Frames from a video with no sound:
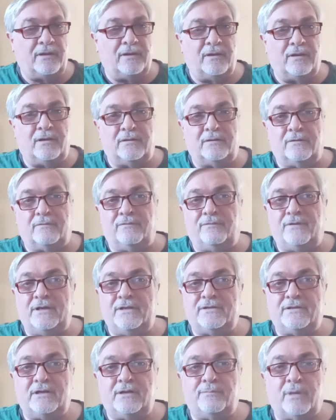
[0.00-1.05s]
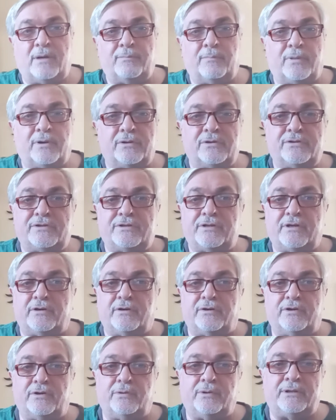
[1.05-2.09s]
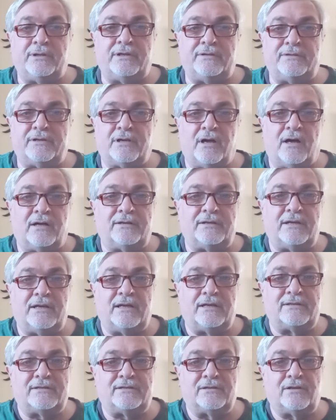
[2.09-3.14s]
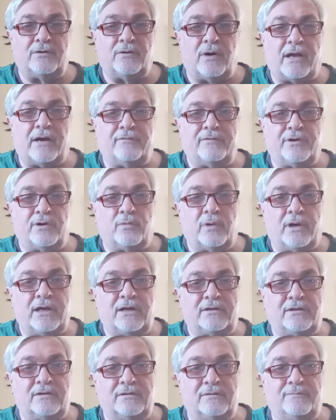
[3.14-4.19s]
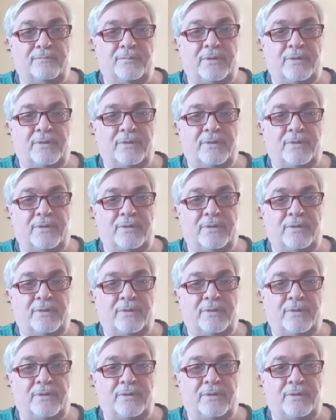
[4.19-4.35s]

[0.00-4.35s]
the VC members that are doing these contests go out of their way to